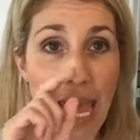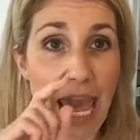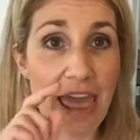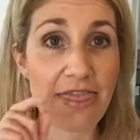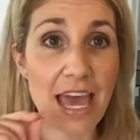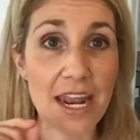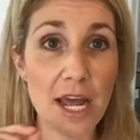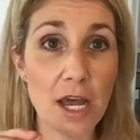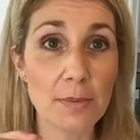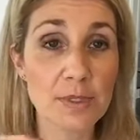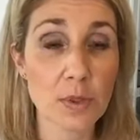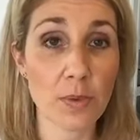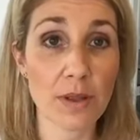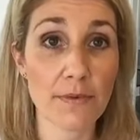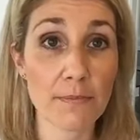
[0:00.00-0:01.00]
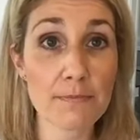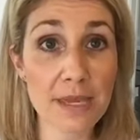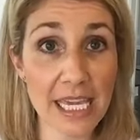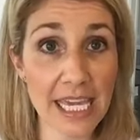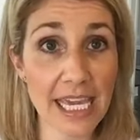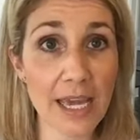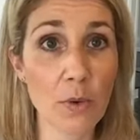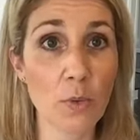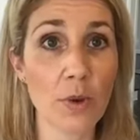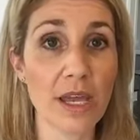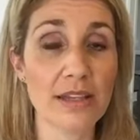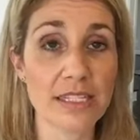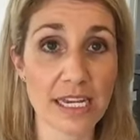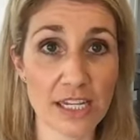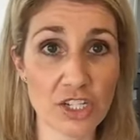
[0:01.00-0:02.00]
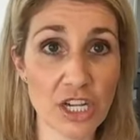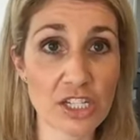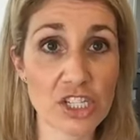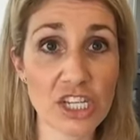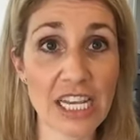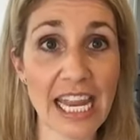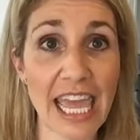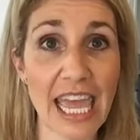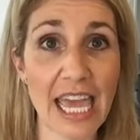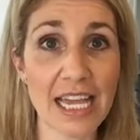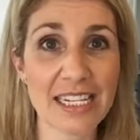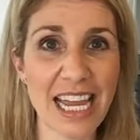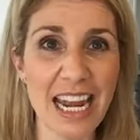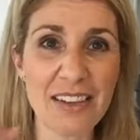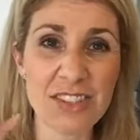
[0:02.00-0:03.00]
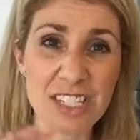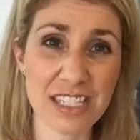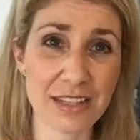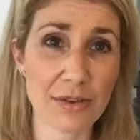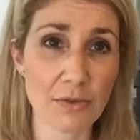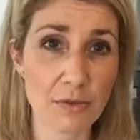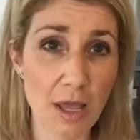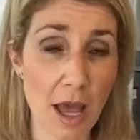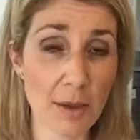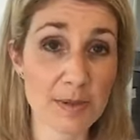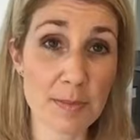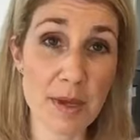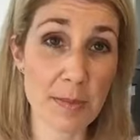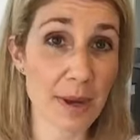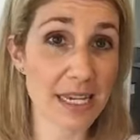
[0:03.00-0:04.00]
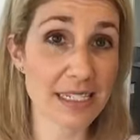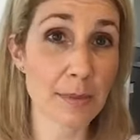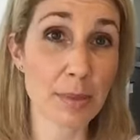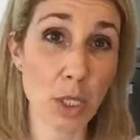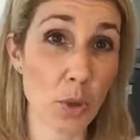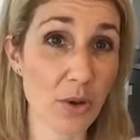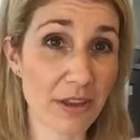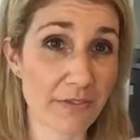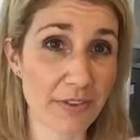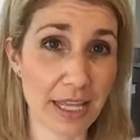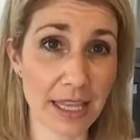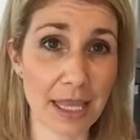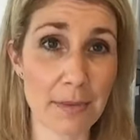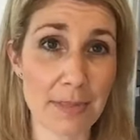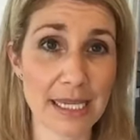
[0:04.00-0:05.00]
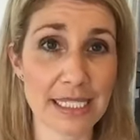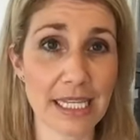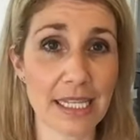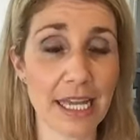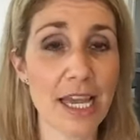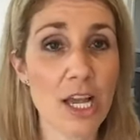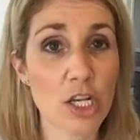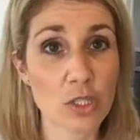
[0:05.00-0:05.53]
And that helps me with digestion and kind of just helps minimize the bloating feeling, basically.